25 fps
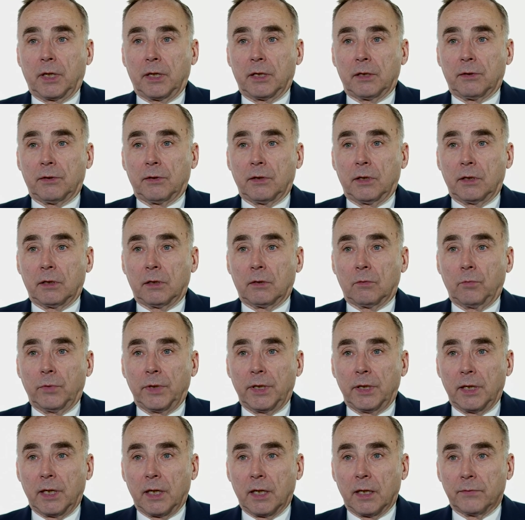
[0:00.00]
I think
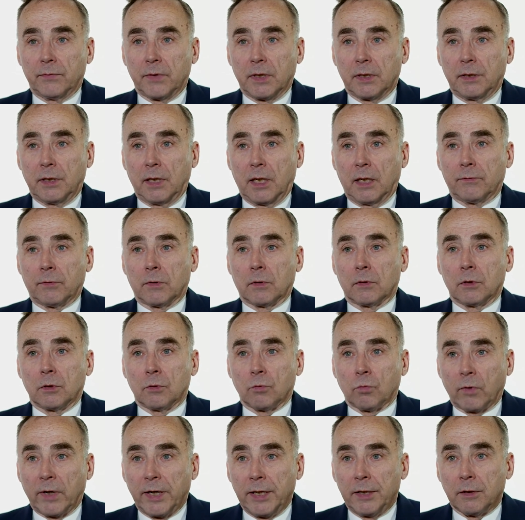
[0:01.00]
we have an ever
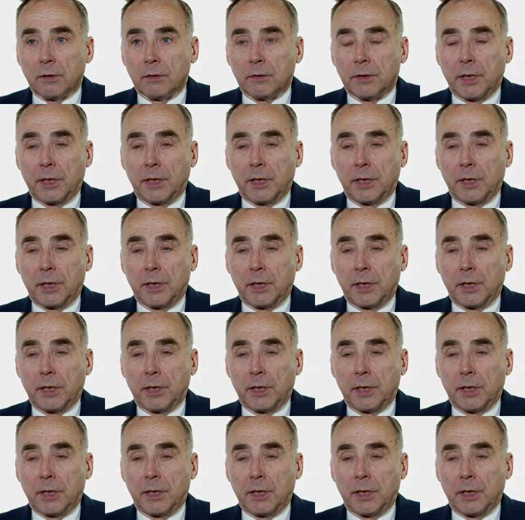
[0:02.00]
greater